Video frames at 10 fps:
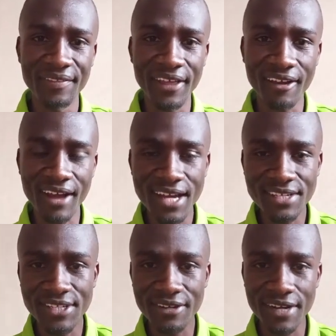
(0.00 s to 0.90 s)
the
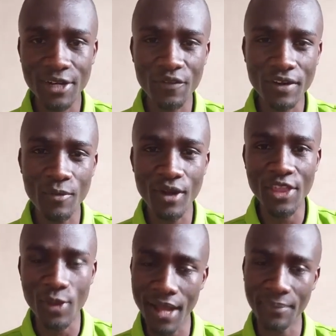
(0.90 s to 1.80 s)
grandchildren of
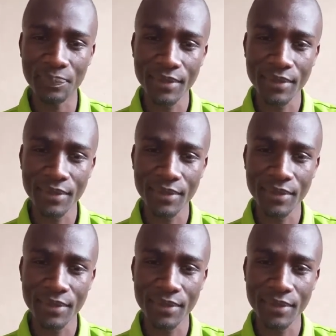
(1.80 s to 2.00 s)
Ramogi Ajwang.